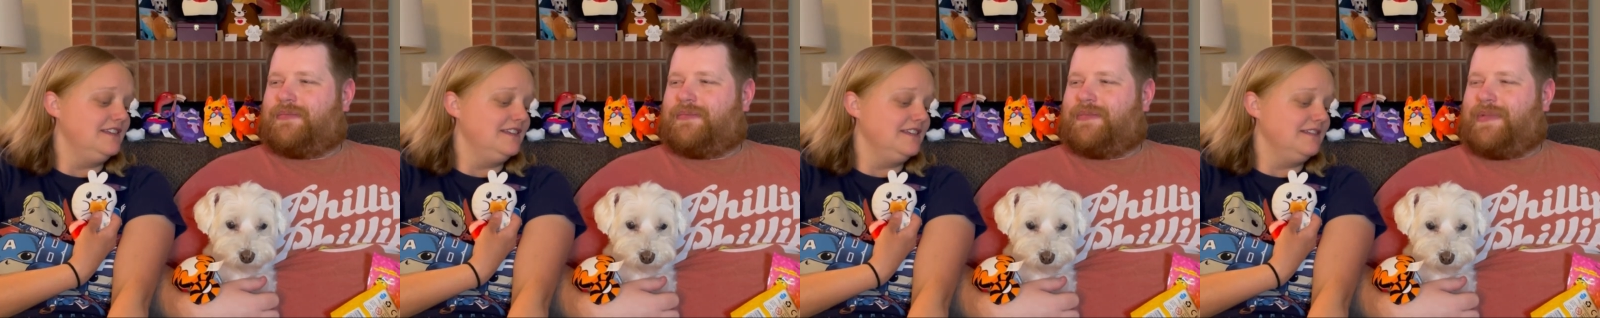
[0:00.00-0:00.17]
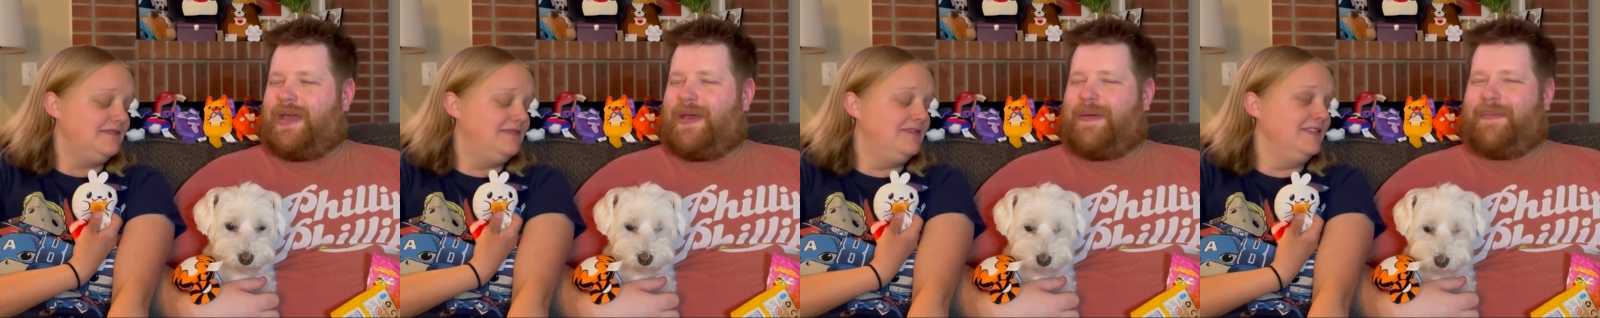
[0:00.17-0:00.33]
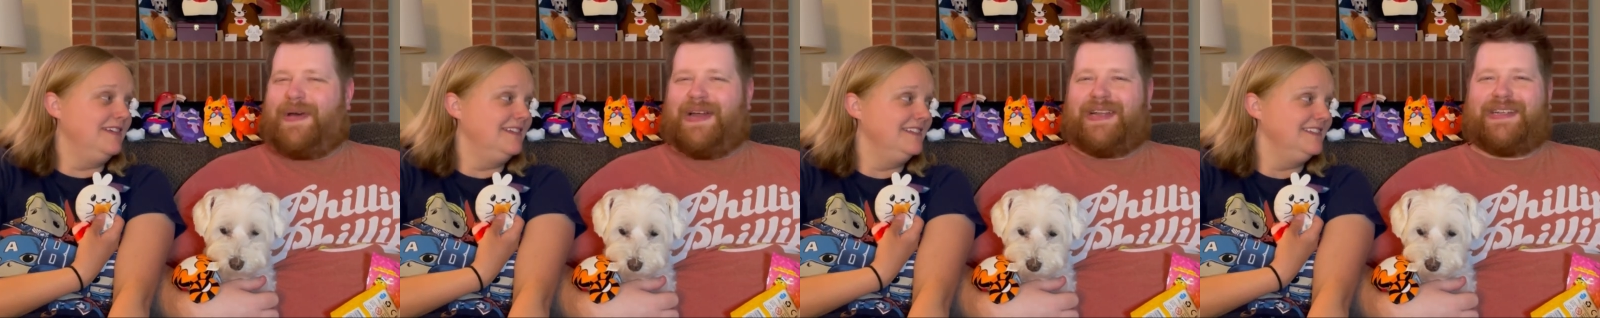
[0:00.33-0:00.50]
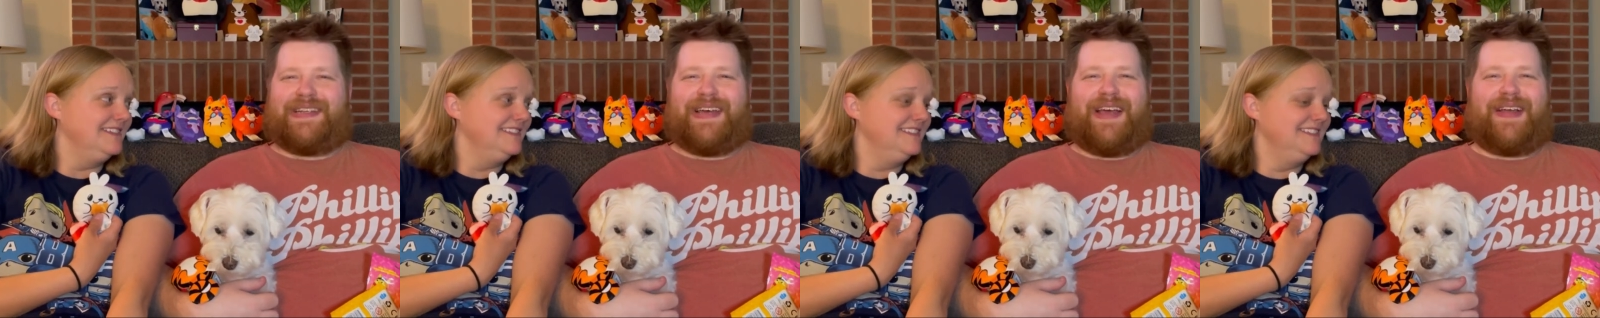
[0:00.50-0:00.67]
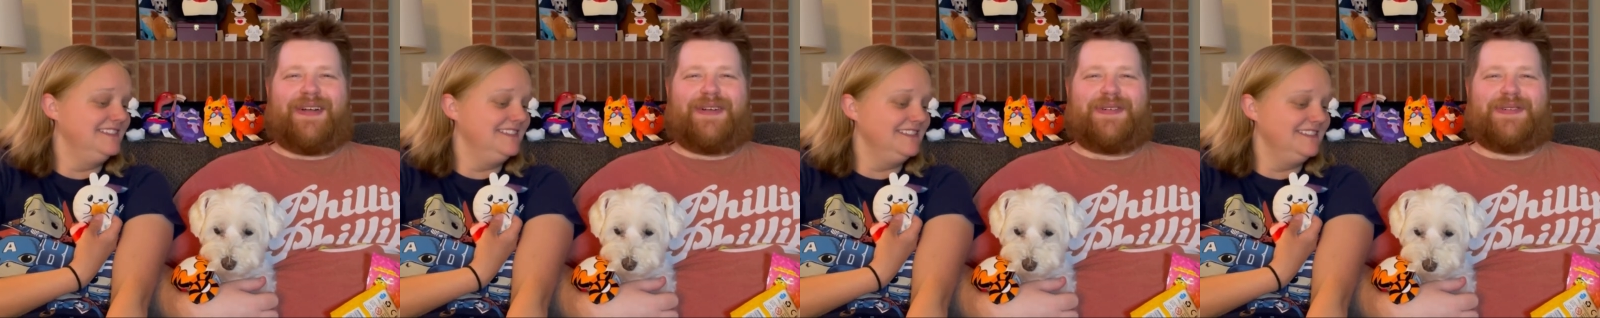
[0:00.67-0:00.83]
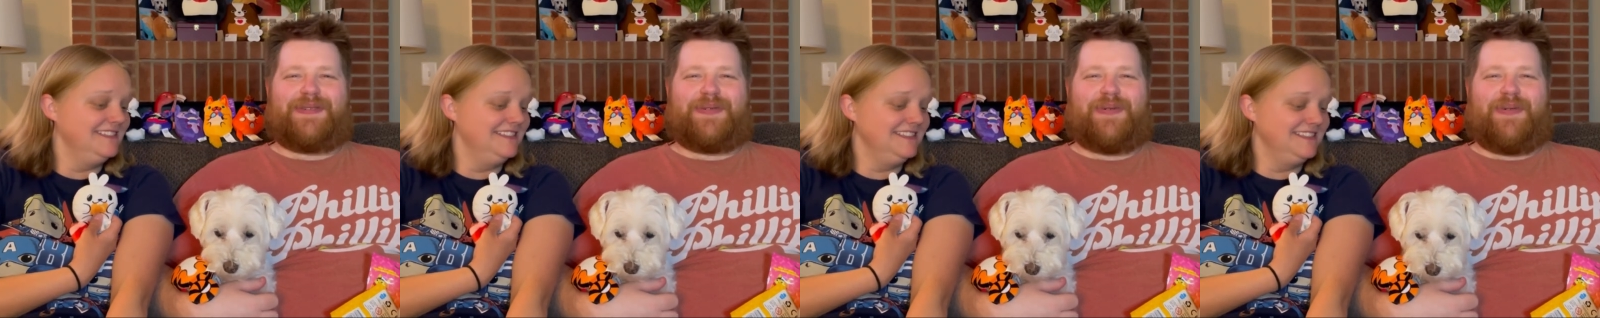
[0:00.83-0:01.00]
Speaker 1: Hey, my
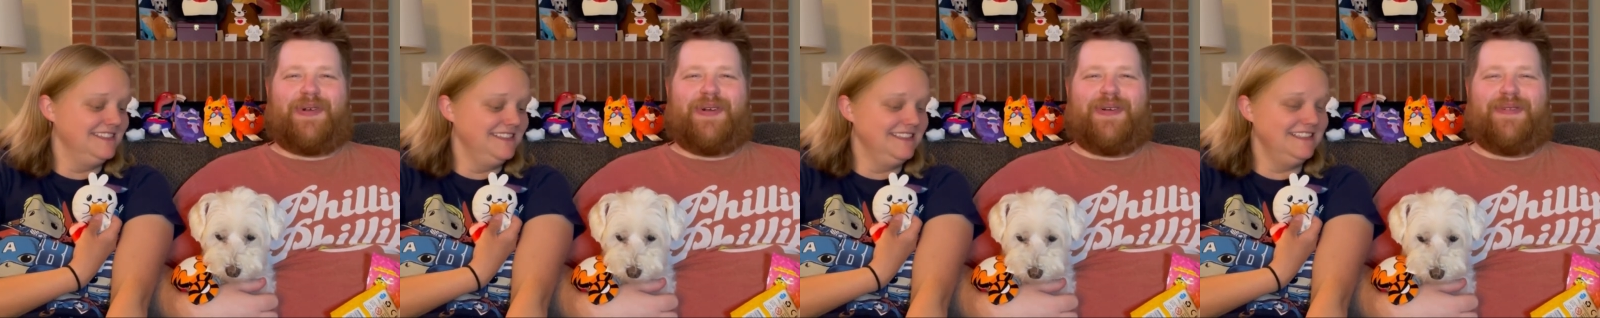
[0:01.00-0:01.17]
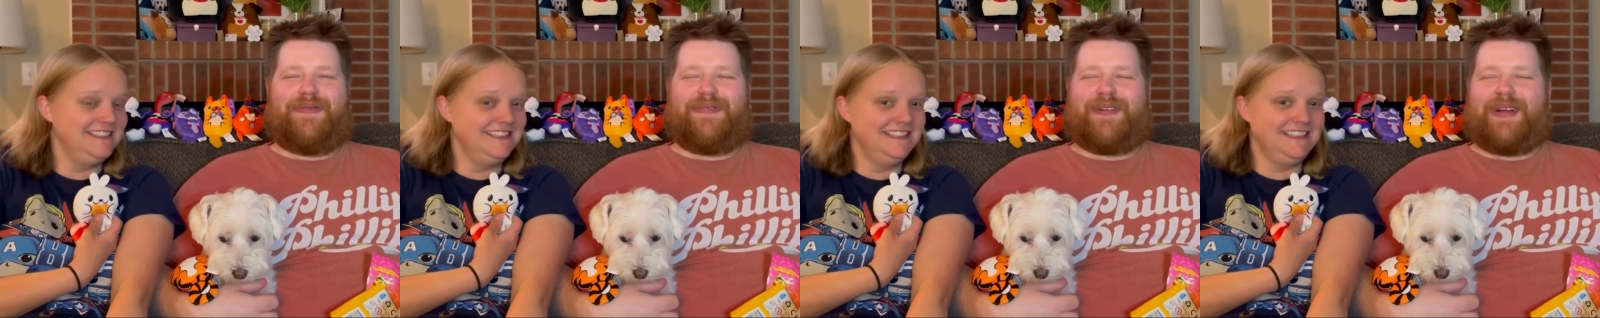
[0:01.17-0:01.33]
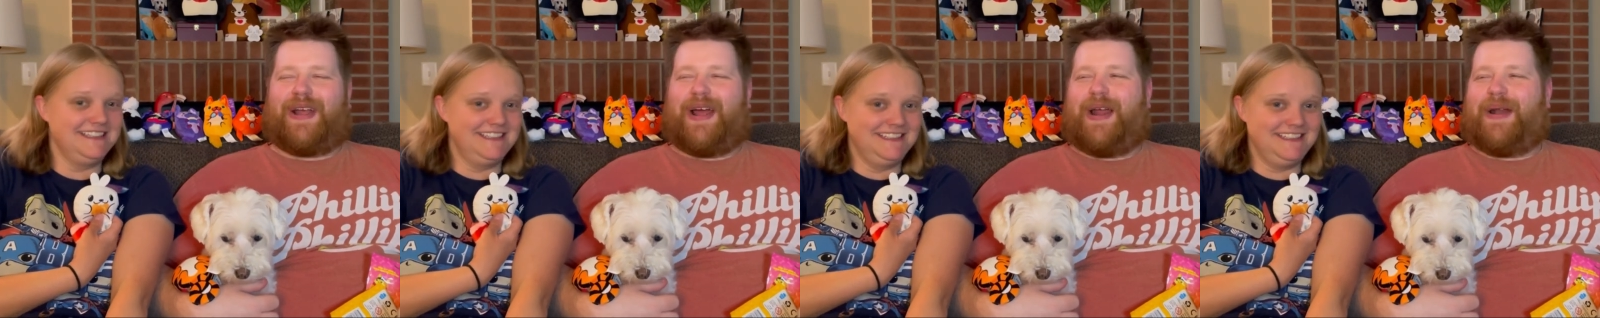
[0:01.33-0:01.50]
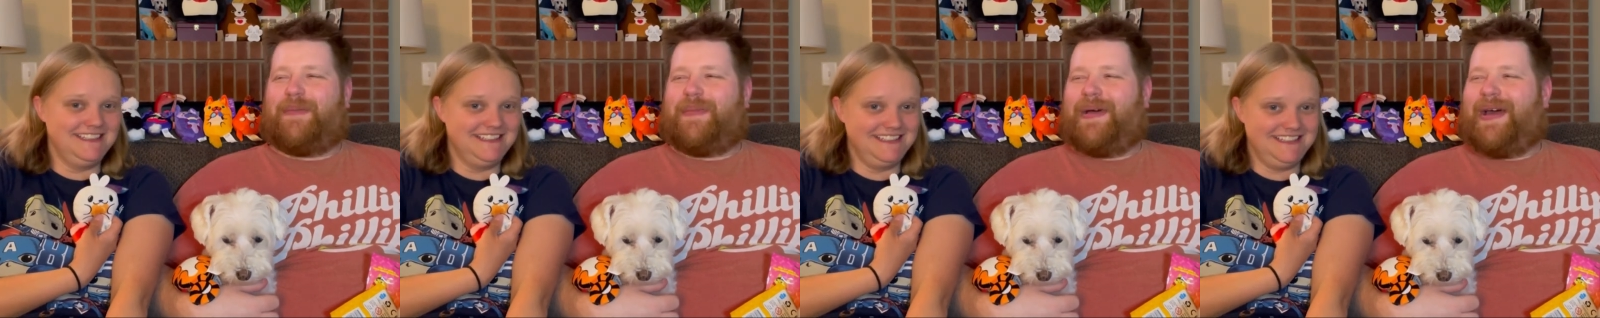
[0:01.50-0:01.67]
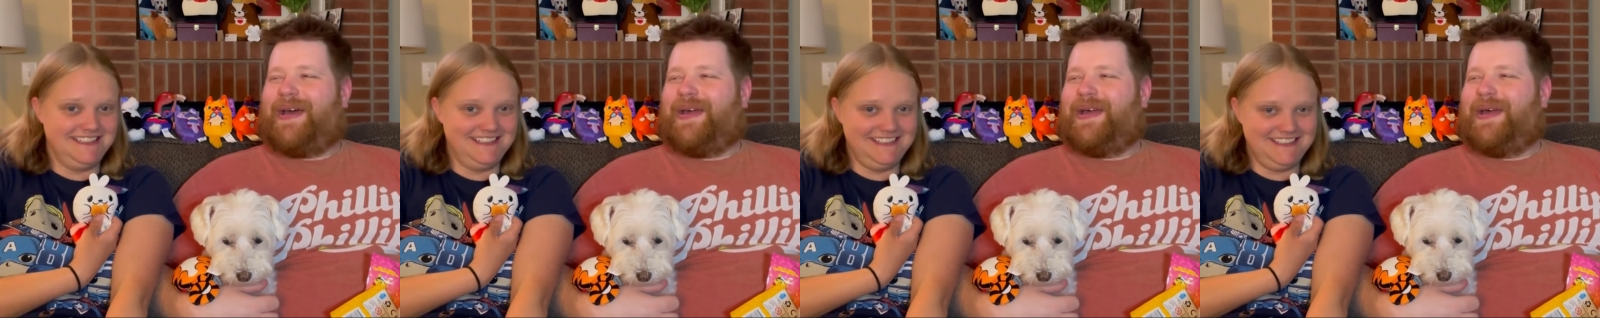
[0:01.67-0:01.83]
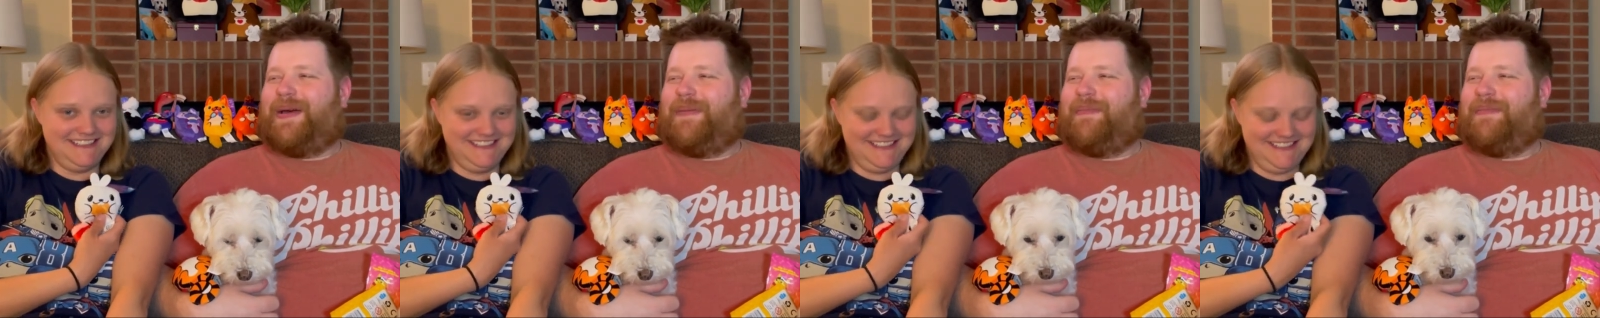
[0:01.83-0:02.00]
tiger squirrel. Forgot
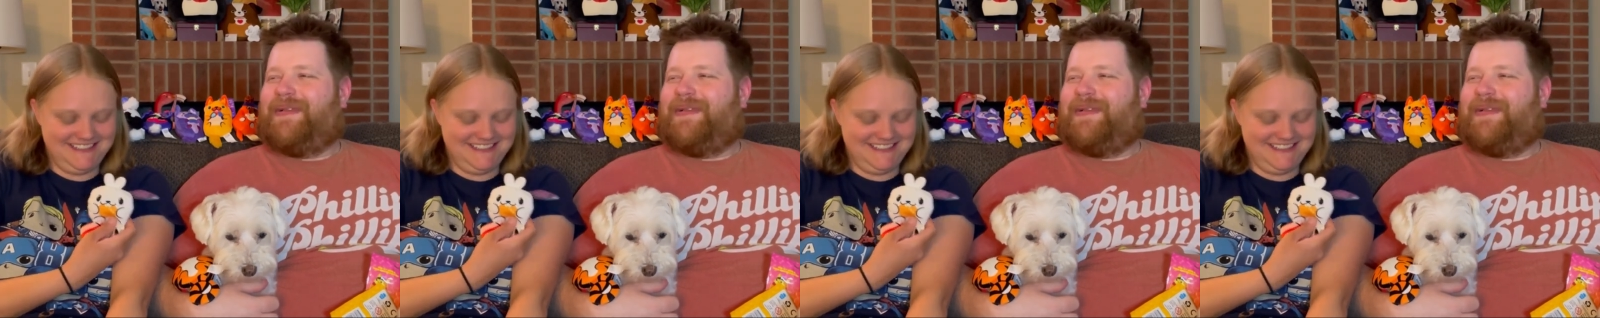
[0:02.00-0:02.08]
about him.